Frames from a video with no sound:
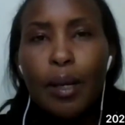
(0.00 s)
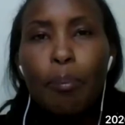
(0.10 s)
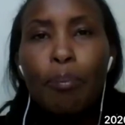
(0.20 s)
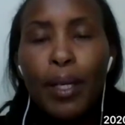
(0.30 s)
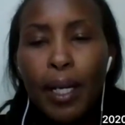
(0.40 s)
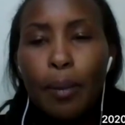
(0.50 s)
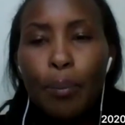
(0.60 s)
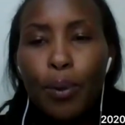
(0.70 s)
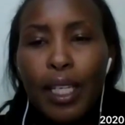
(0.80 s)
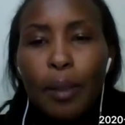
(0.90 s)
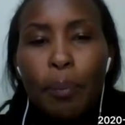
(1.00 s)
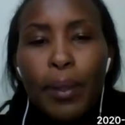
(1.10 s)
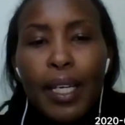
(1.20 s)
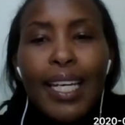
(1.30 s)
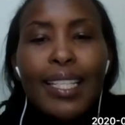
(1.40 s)

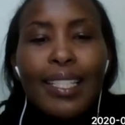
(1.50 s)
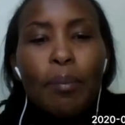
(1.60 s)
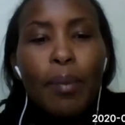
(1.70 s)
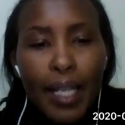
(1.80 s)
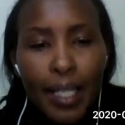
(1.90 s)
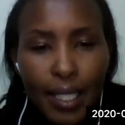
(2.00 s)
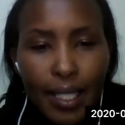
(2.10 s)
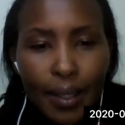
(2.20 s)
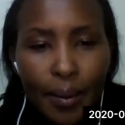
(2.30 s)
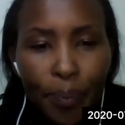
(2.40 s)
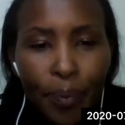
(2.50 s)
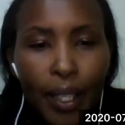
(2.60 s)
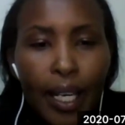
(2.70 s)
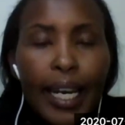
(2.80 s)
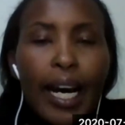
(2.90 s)
bookkeeping is a must.
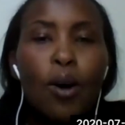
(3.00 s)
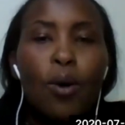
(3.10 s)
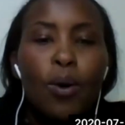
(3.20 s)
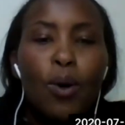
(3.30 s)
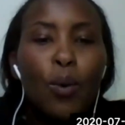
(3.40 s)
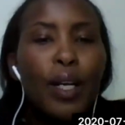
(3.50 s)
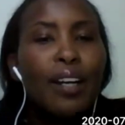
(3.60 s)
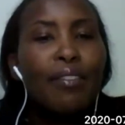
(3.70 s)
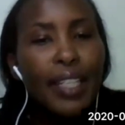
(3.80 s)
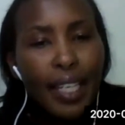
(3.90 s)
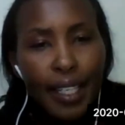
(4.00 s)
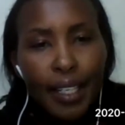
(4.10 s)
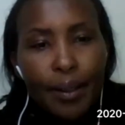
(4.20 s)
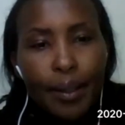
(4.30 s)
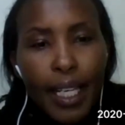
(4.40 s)
Now, we live in Kenya.